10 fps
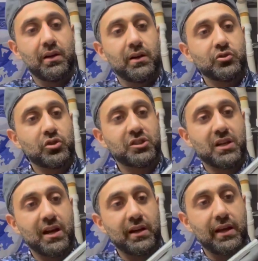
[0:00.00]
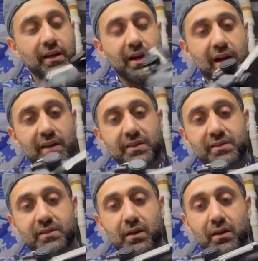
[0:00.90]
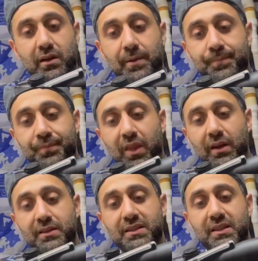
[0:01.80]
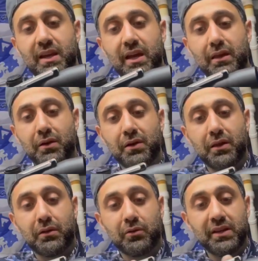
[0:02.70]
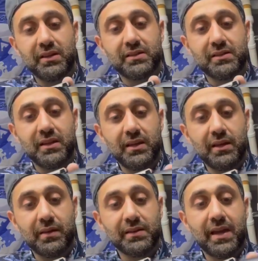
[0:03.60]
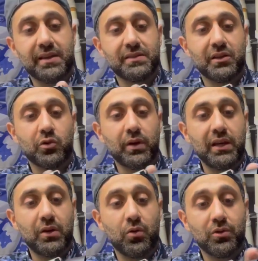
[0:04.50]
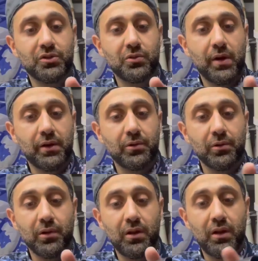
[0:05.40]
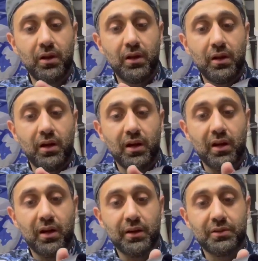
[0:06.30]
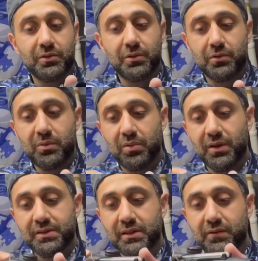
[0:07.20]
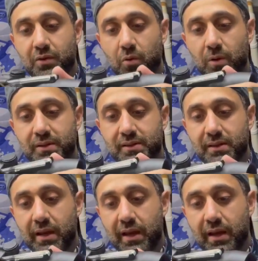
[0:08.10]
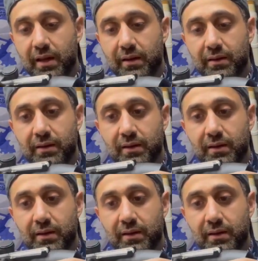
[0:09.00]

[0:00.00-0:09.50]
Trijicon ACOG. This is the TA33-C. This has the green horseshoe reticle, 223 ballistic, of course, and